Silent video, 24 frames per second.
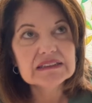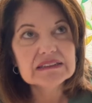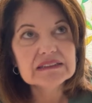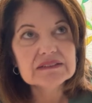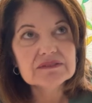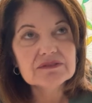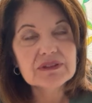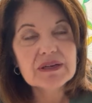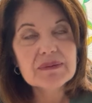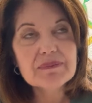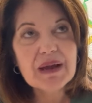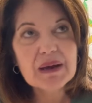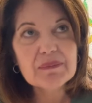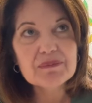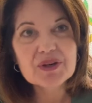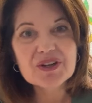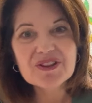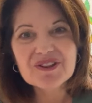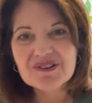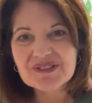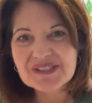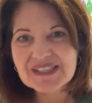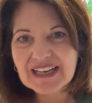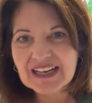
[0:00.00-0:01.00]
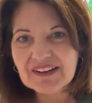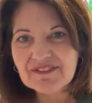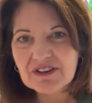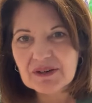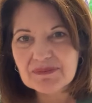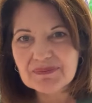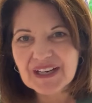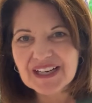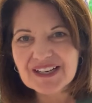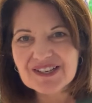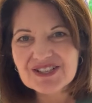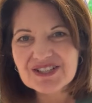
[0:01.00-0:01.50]
remember those
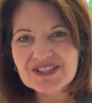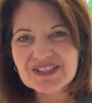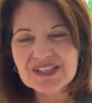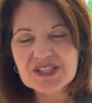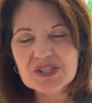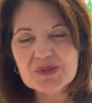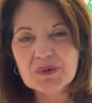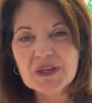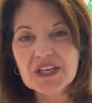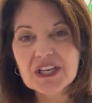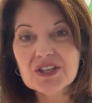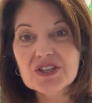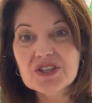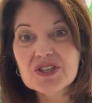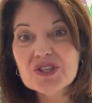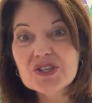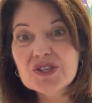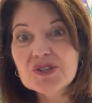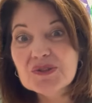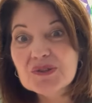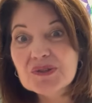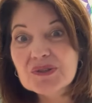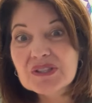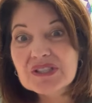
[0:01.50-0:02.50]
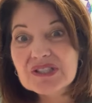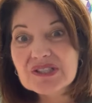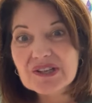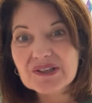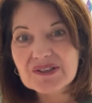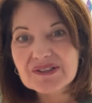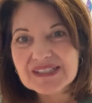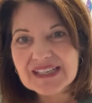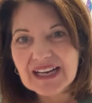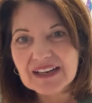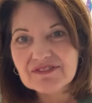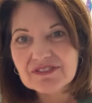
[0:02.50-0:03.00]
affirmations. We can use
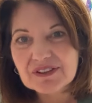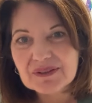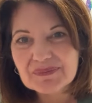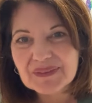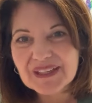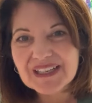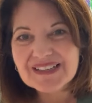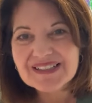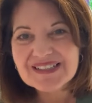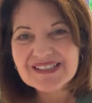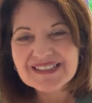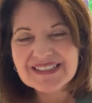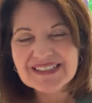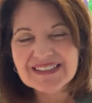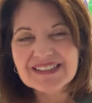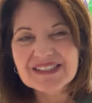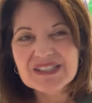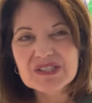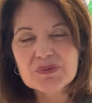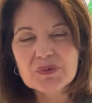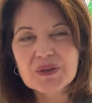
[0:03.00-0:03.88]
those affirmations.